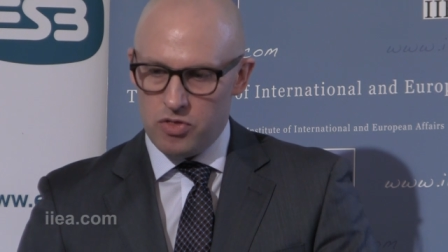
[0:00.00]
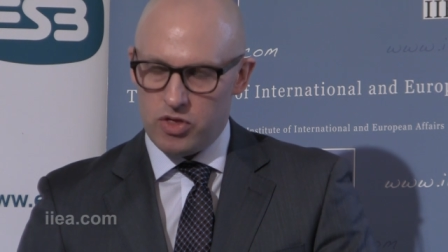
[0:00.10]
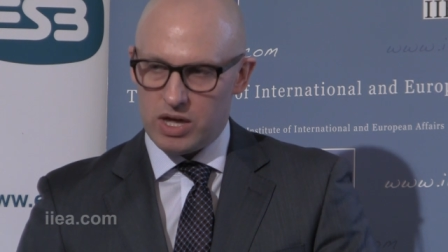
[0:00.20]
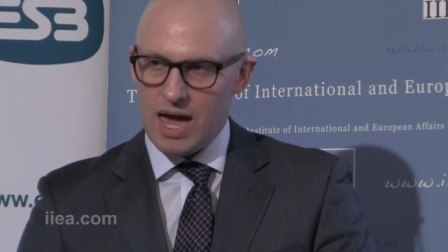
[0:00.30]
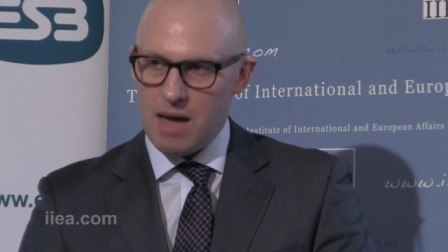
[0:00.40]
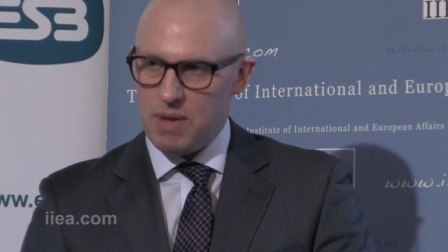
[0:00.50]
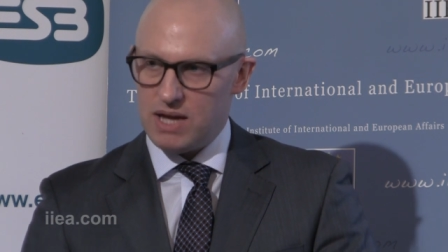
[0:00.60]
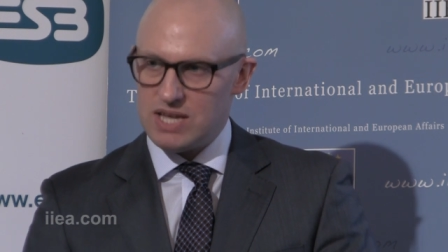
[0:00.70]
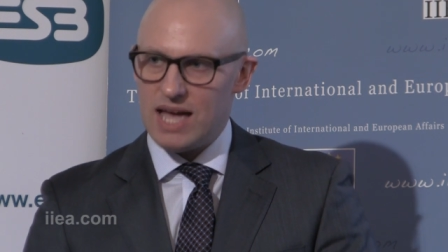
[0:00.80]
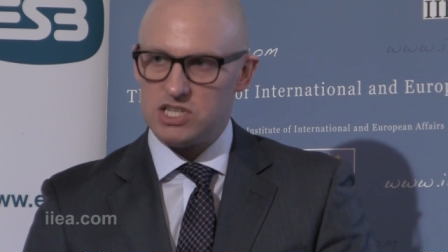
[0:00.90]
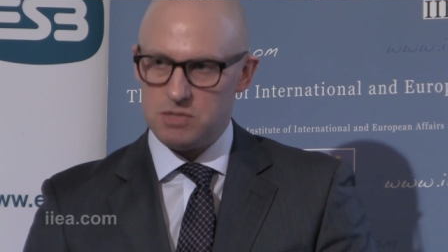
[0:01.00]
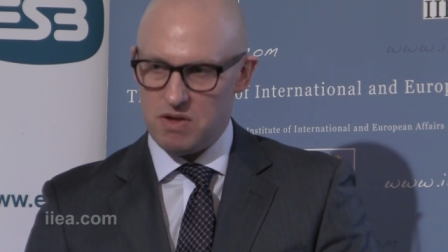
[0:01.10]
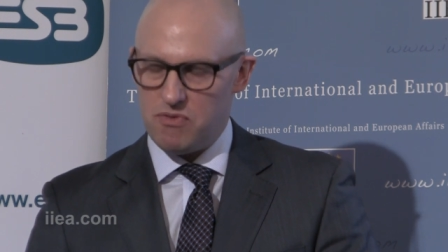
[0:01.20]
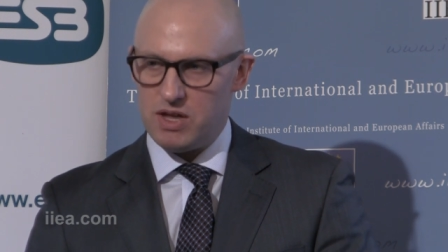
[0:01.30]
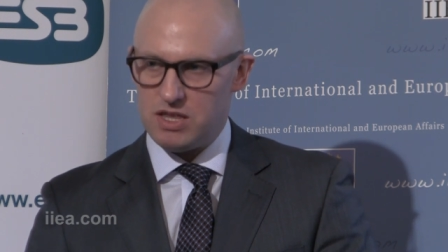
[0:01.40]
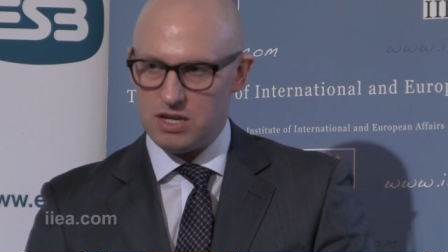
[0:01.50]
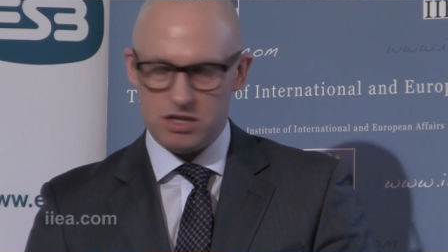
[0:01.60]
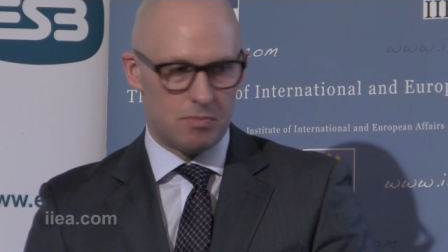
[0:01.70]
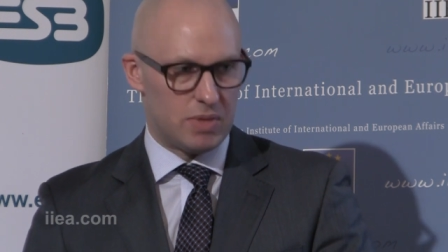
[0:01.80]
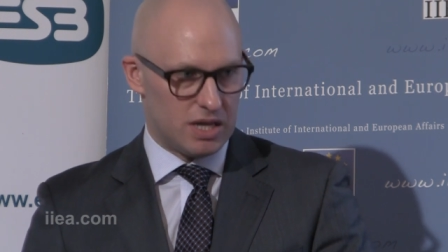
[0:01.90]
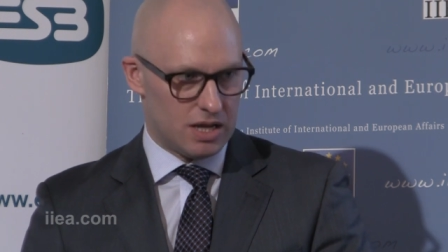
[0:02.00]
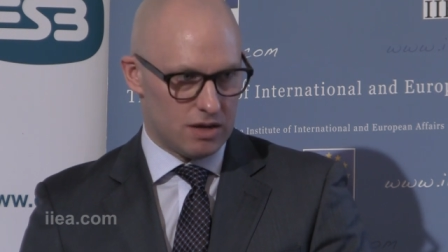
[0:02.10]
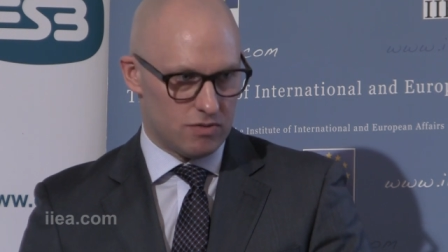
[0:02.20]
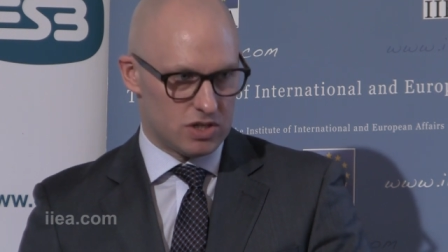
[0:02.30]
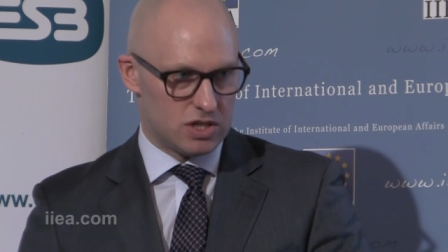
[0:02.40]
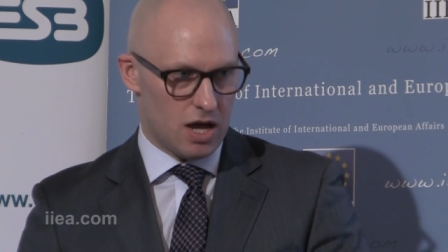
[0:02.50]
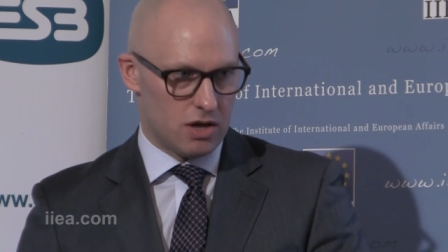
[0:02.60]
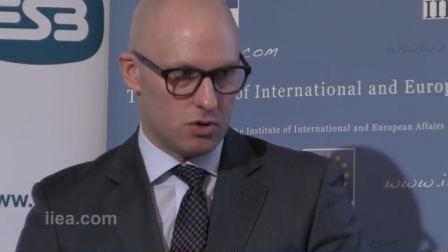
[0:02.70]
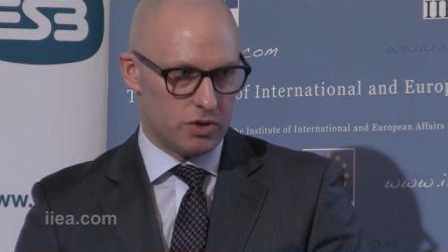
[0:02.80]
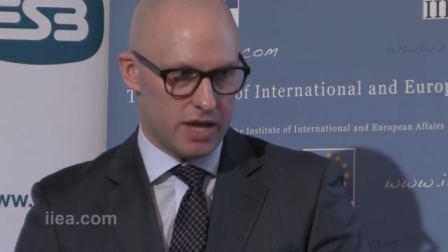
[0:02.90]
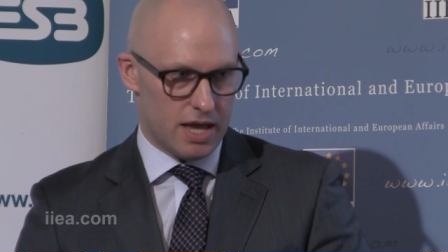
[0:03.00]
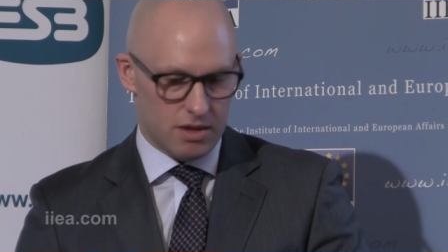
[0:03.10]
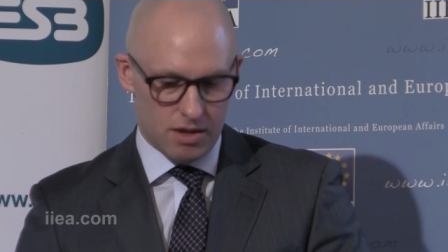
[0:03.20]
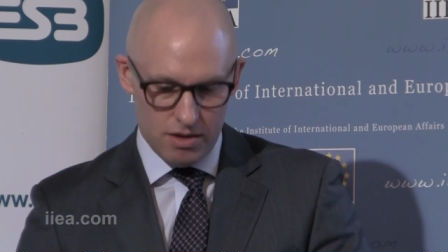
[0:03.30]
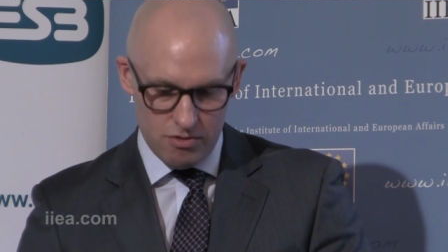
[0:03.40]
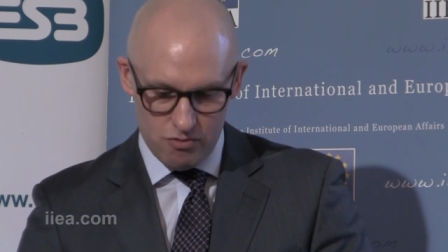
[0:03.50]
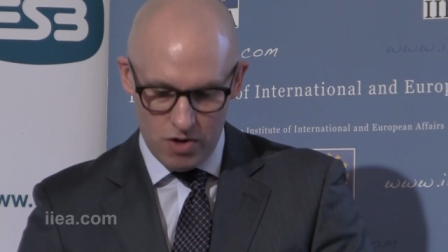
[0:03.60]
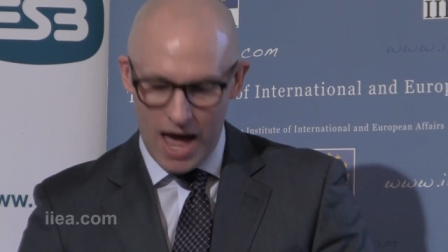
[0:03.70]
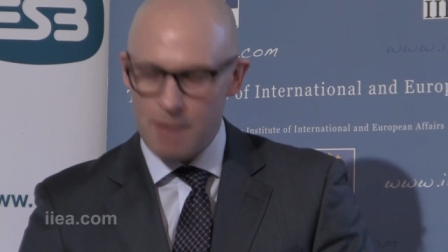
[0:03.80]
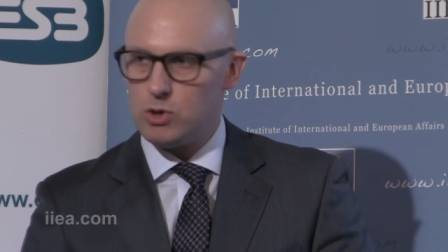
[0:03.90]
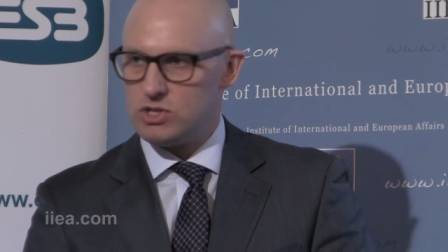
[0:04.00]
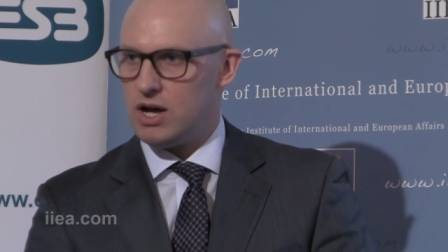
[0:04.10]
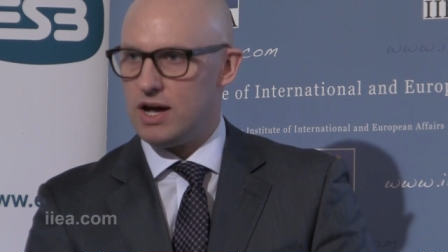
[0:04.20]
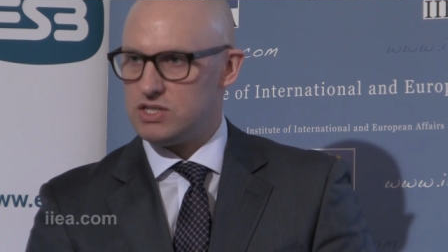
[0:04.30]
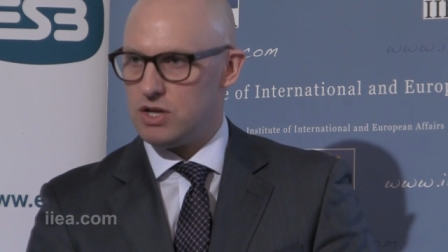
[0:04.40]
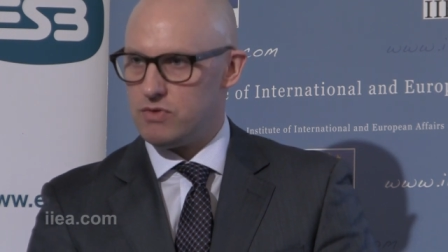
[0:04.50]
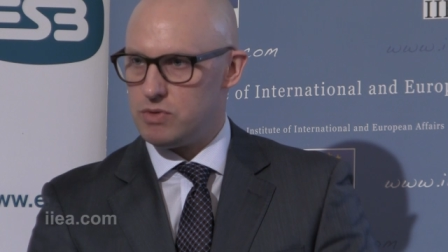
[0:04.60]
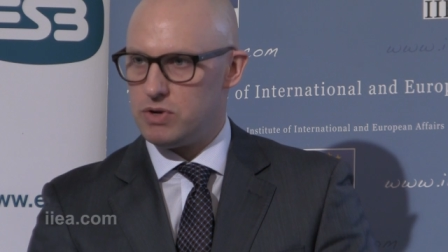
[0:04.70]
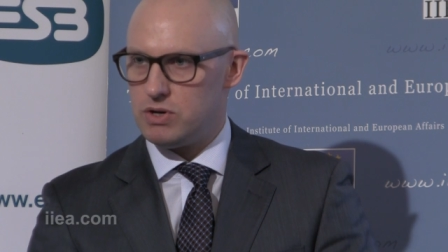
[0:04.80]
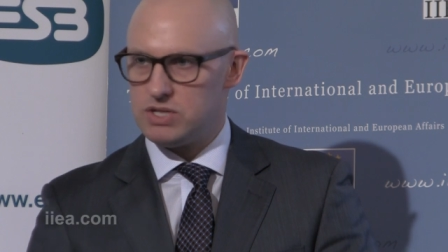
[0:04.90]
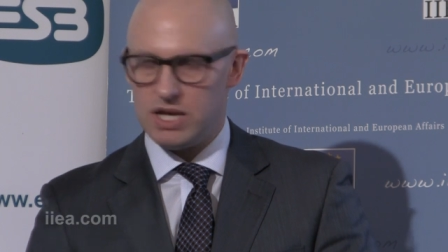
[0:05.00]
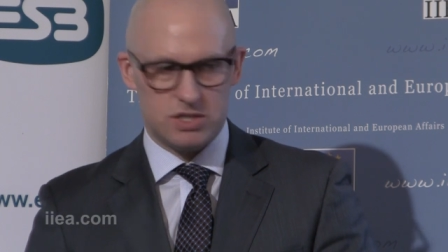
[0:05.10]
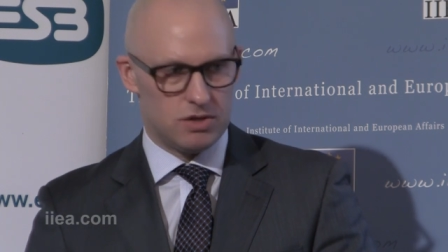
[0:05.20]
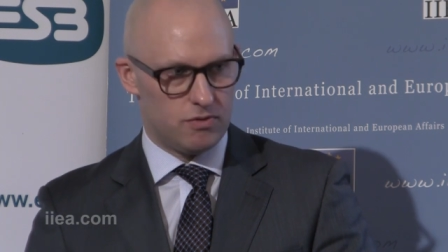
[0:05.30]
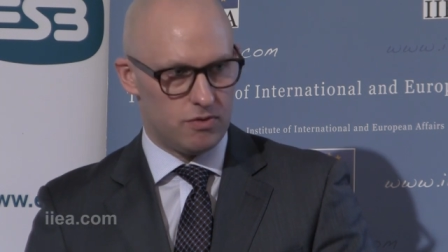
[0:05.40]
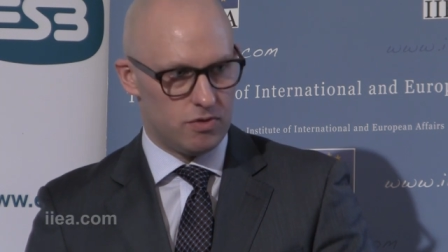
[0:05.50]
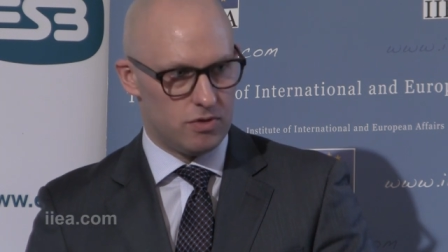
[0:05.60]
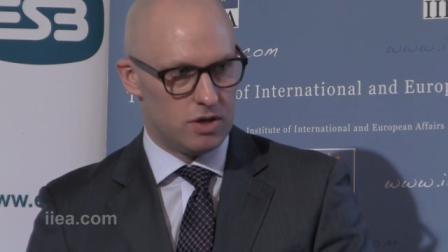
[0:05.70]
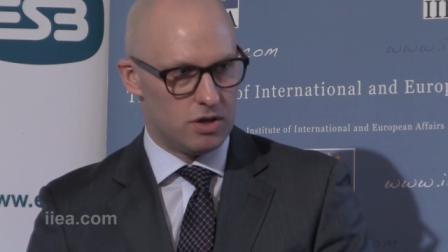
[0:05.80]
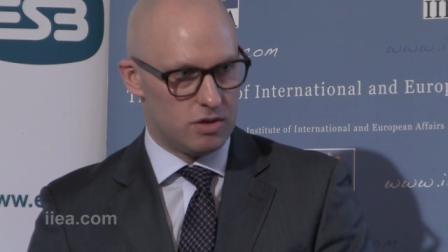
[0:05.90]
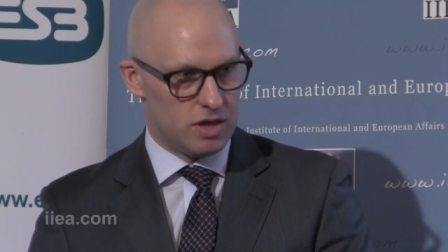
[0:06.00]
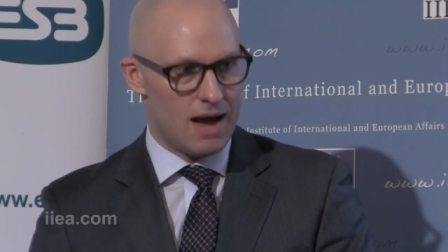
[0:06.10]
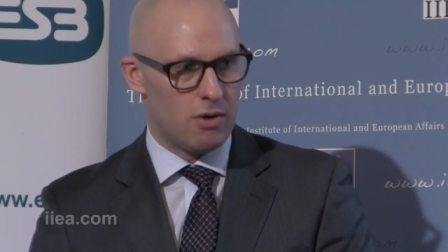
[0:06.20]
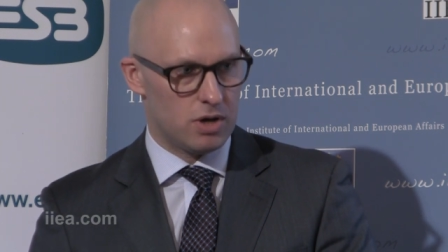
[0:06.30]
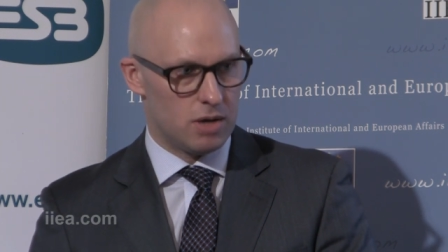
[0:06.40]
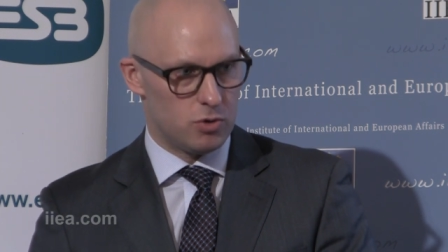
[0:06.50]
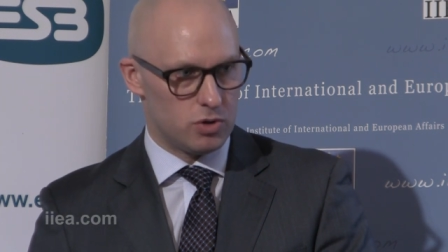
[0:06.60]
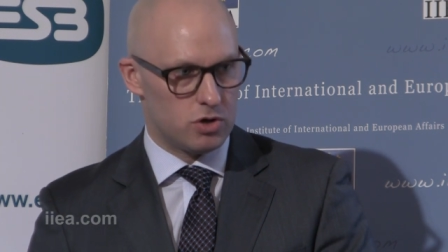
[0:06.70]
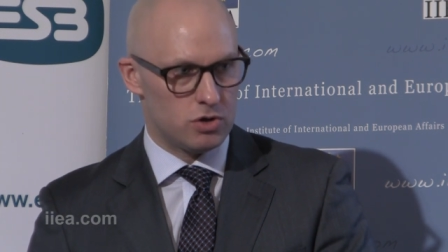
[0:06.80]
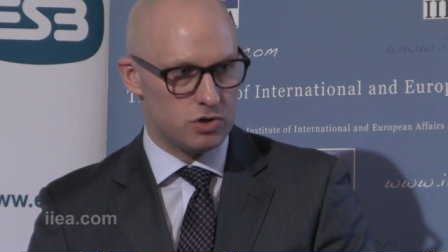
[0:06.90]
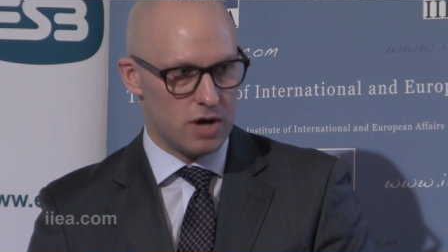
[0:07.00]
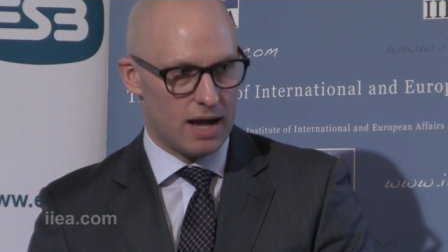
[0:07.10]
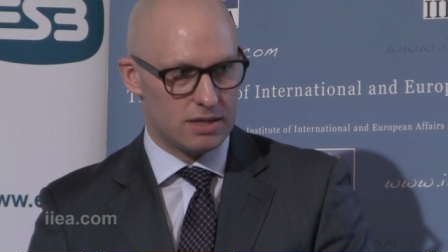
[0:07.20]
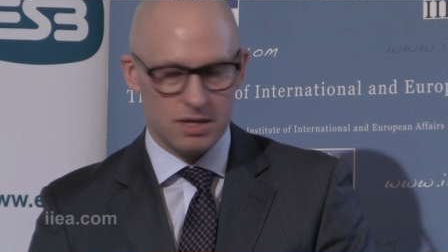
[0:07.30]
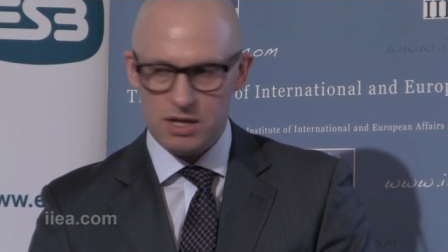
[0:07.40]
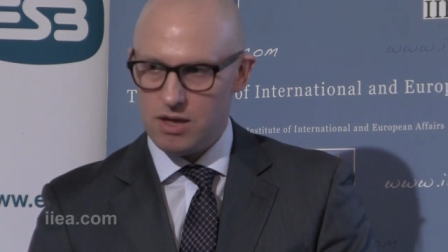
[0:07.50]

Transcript: the capex has to be funded at the beginning of the cycle and then amortized over the process of the, the outcome or the contract.